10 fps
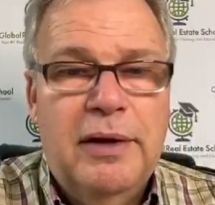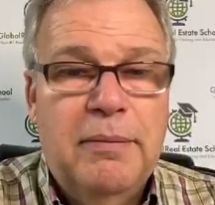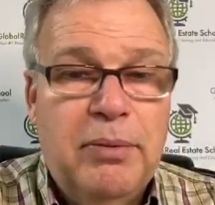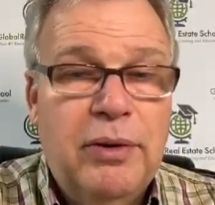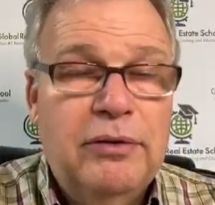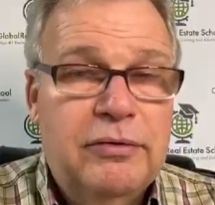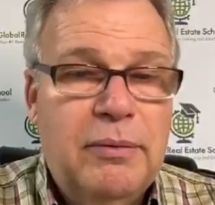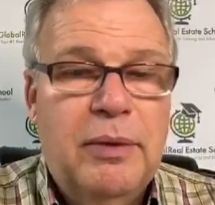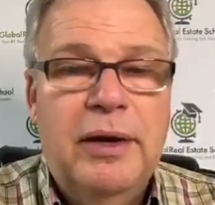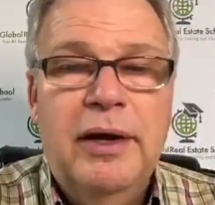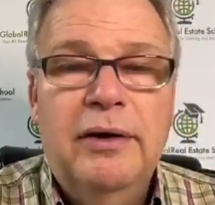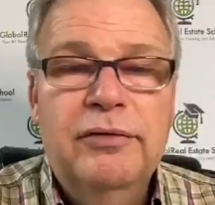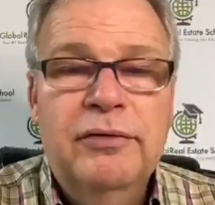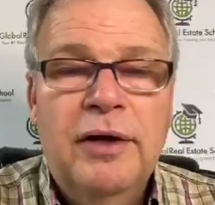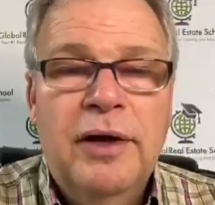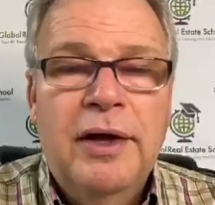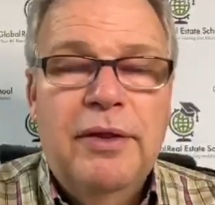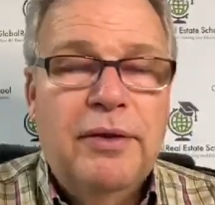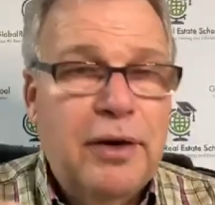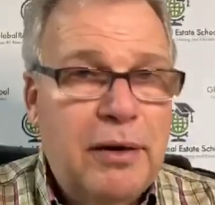and appoint someone else.
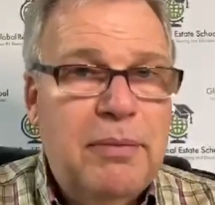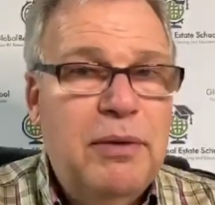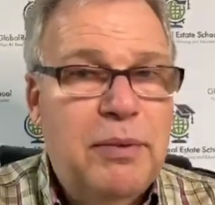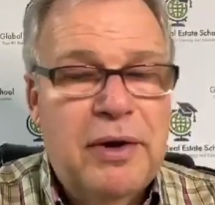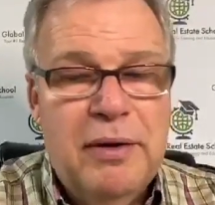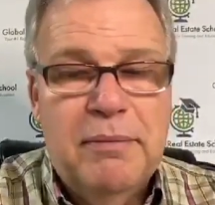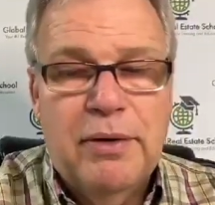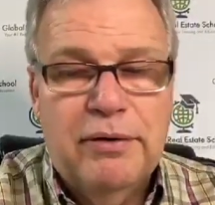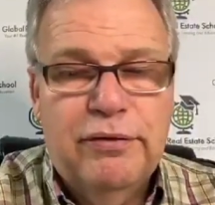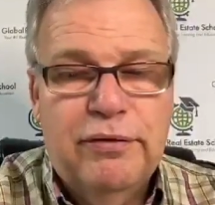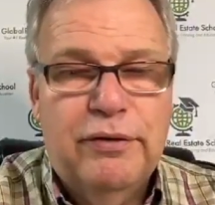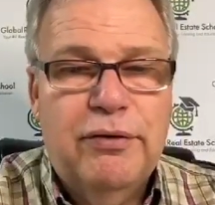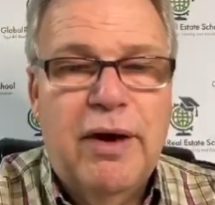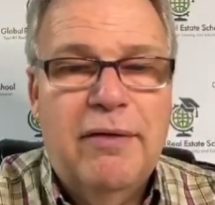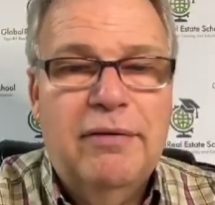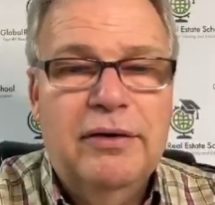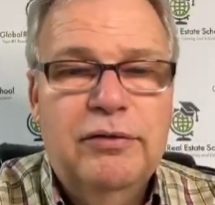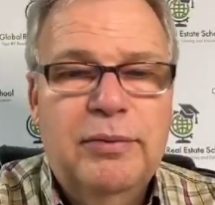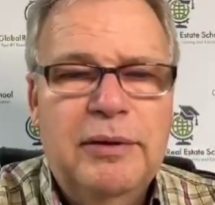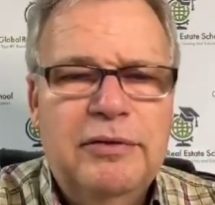They're going to be reimbursed for travel
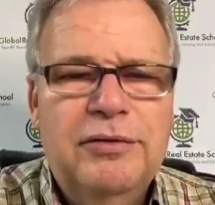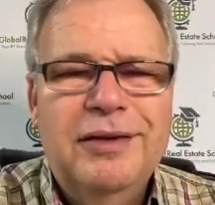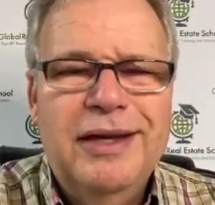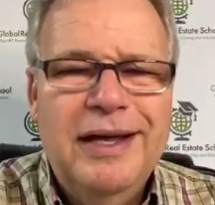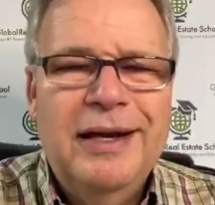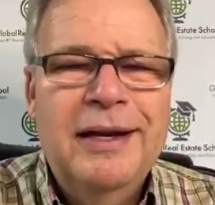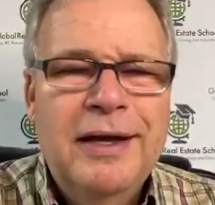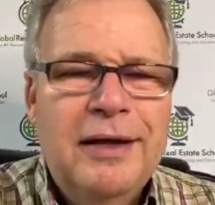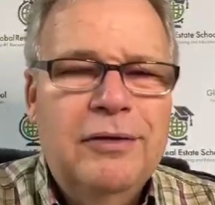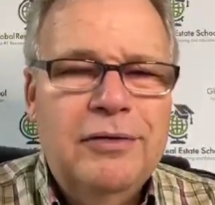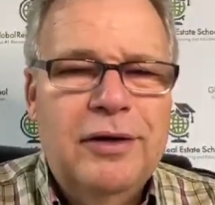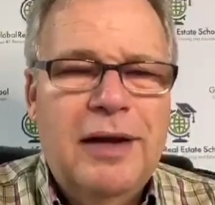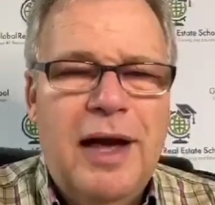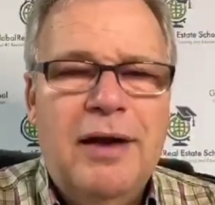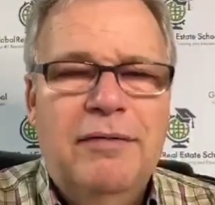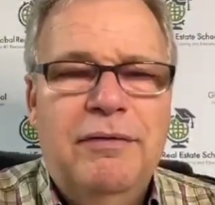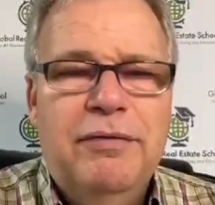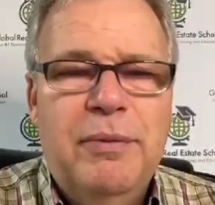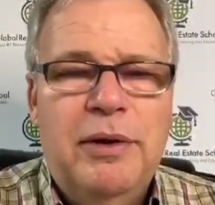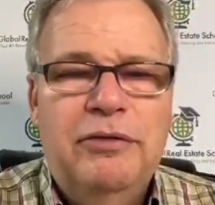expenses. Again, there's a lot of
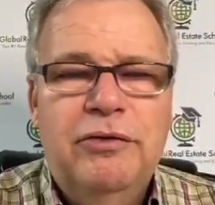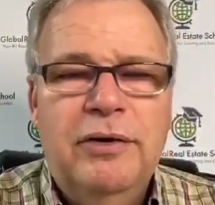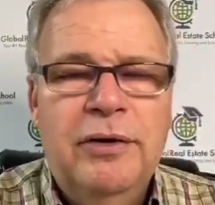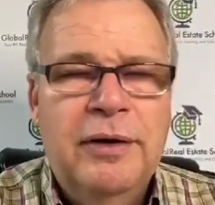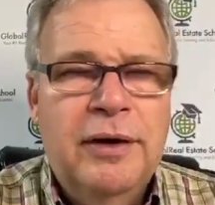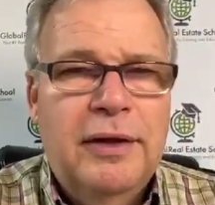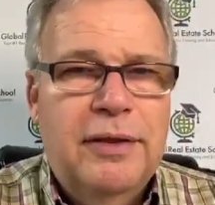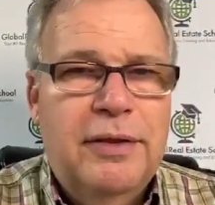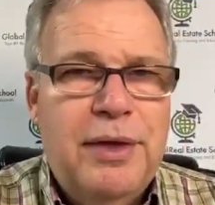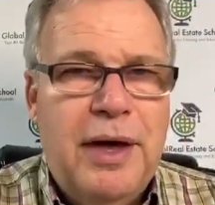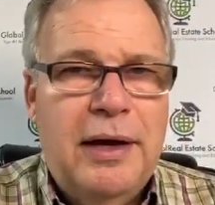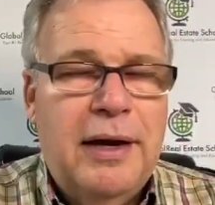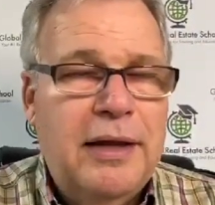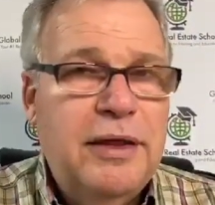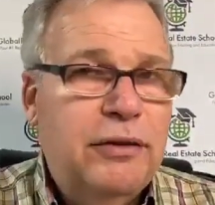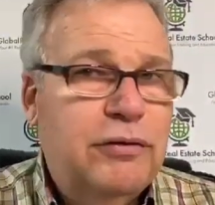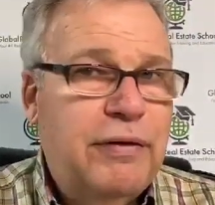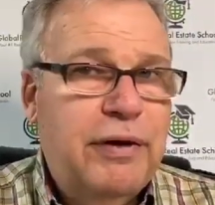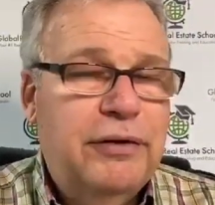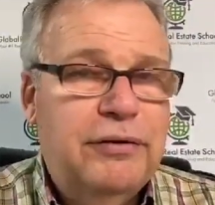information that I think is
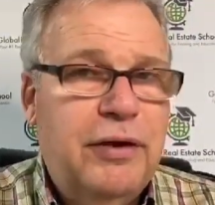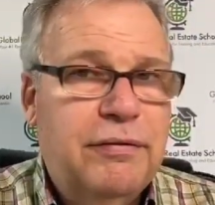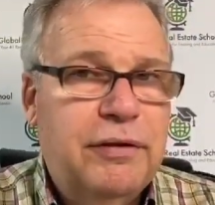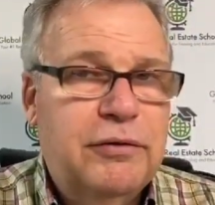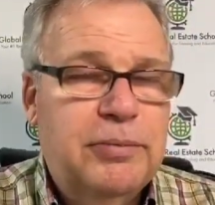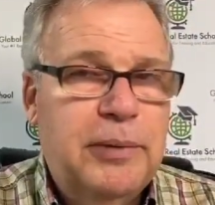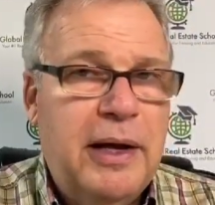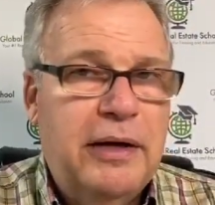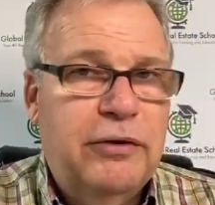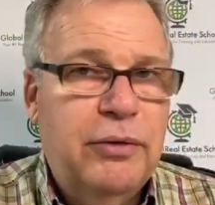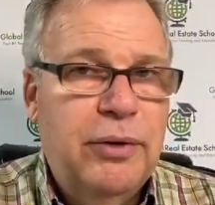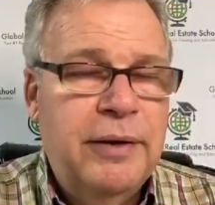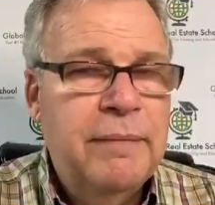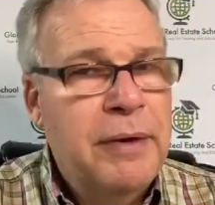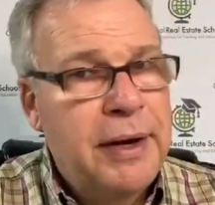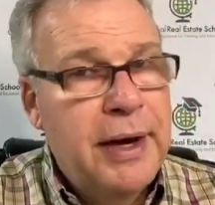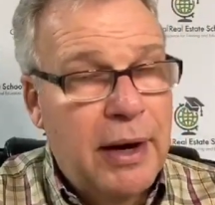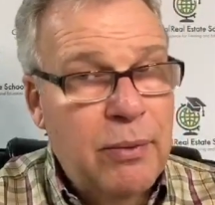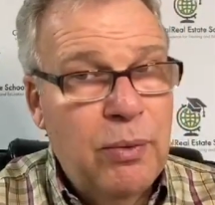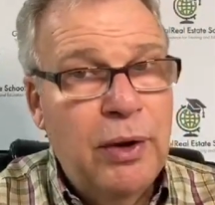very self-explanatory.
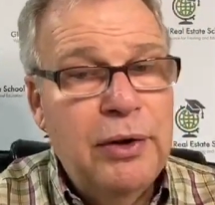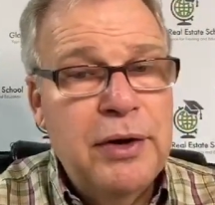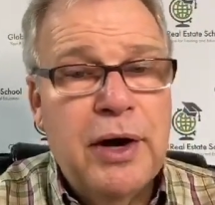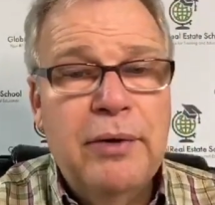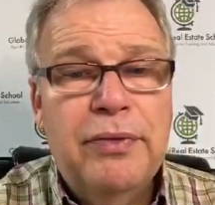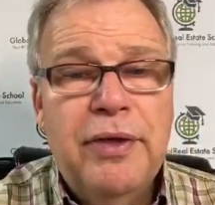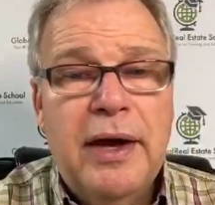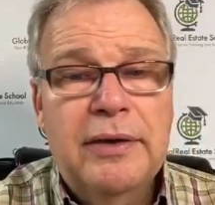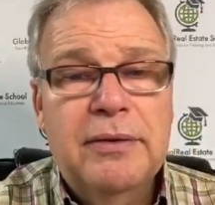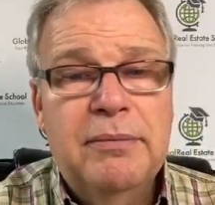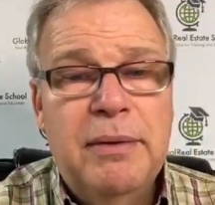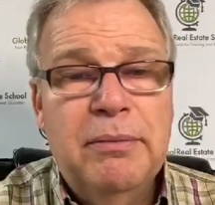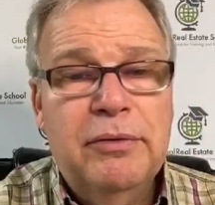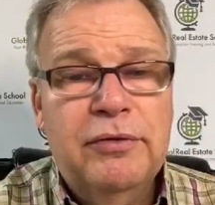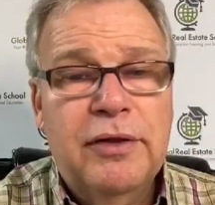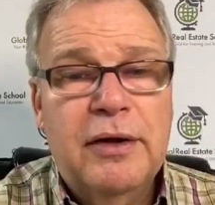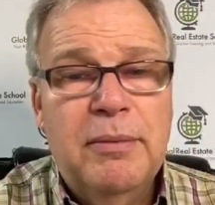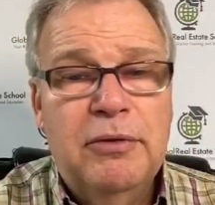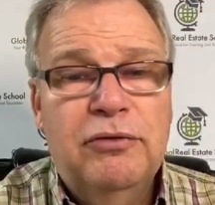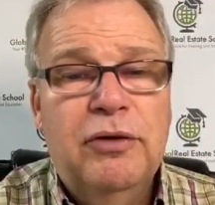I would note that the members of the
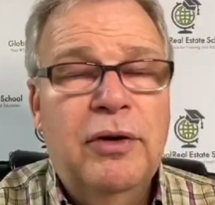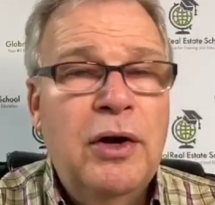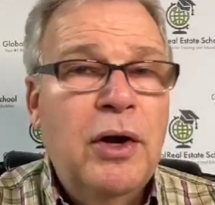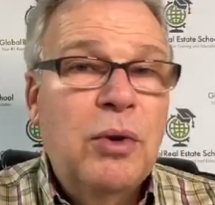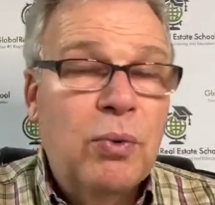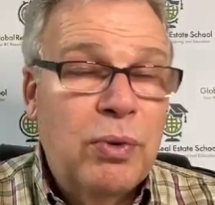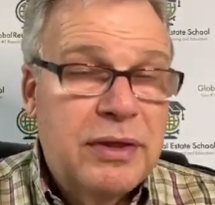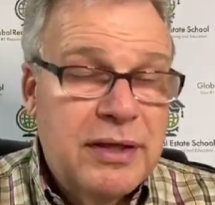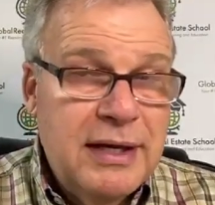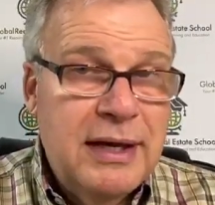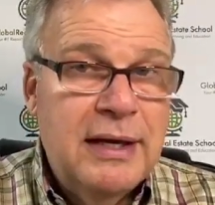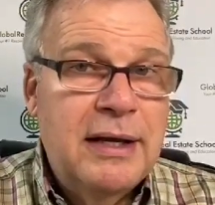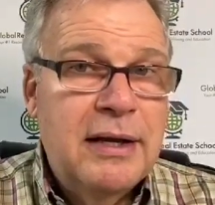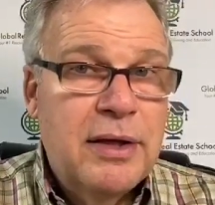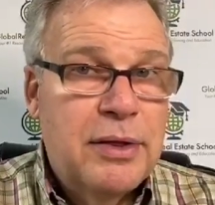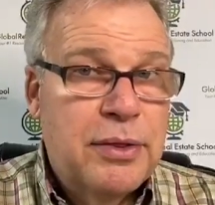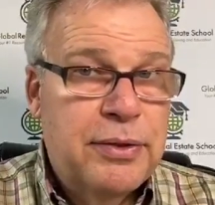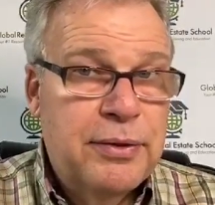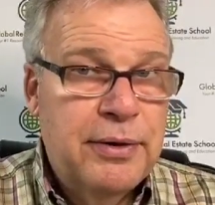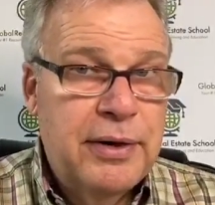commission within
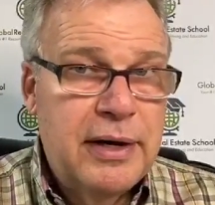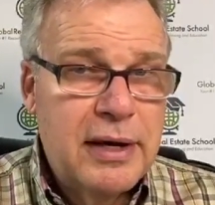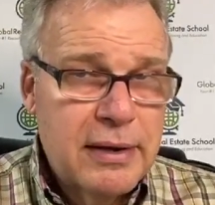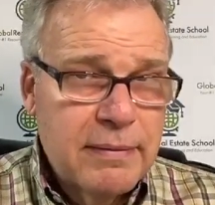30